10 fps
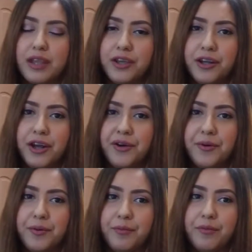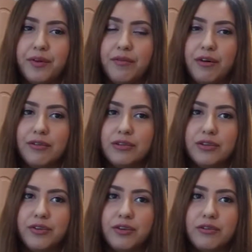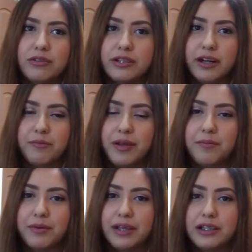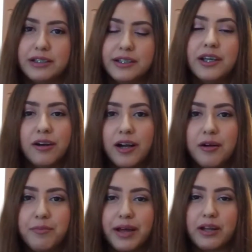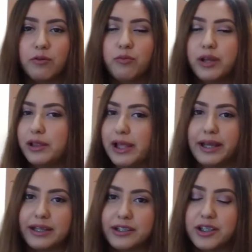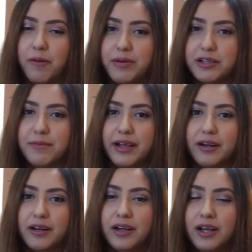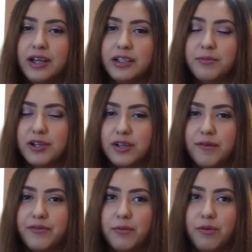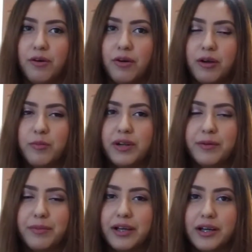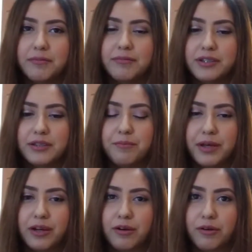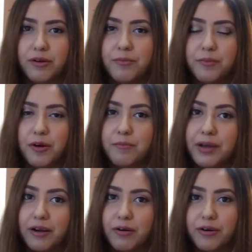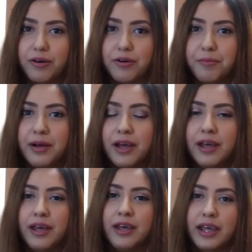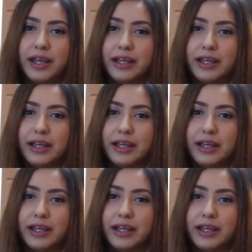you know, we've also used Airbnbs in Europe and we like it so much better, so much comfortable. And when it becomes a big group or a bigger group, it